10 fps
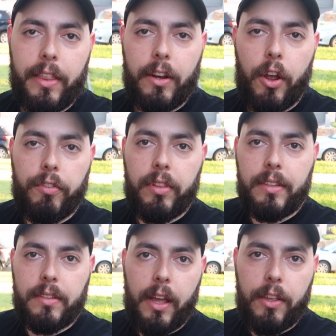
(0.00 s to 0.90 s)
then hopefully
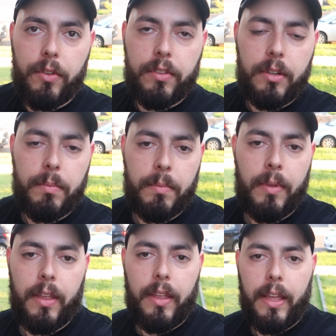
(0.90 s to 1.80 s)
start using them.
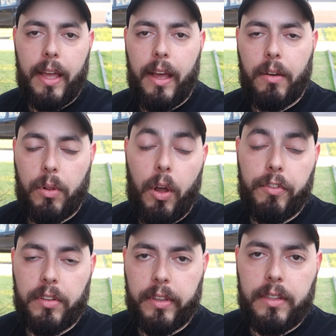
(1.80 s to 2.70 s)
We'll
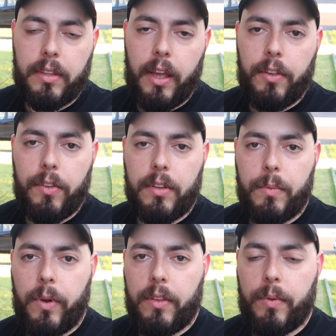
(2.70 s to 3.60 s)
obviously start using
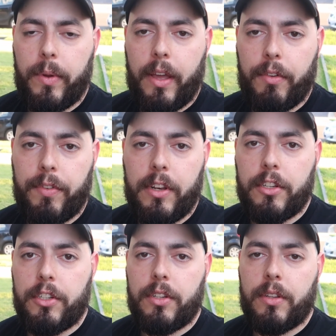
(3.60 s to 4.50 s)
them once we are
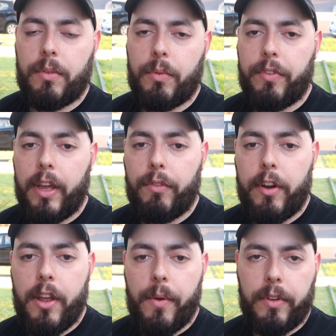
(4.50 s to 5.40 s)
finished with our
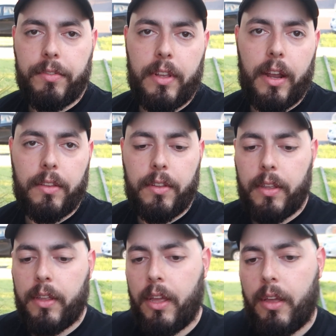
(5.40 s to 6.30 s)
reno. We've started
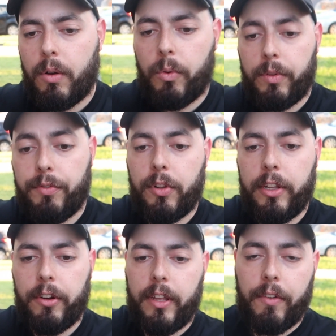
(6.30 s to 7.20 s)
to, well, we've
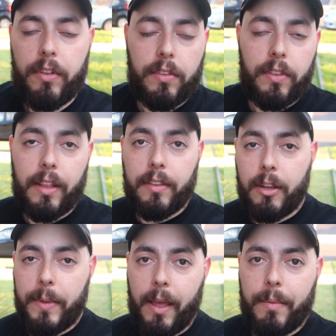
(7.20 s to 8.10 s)
fully recovered, so that's going
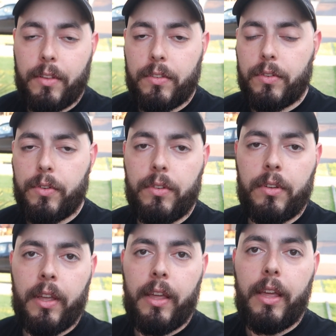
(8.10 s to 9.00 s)
to be happening soon.
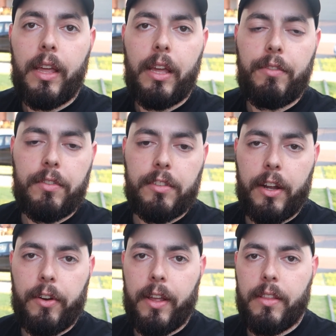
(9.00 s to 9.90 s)
If you've
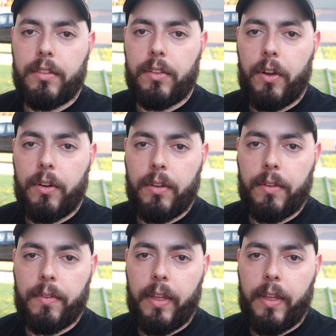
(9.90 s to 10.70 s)
stuck around this long,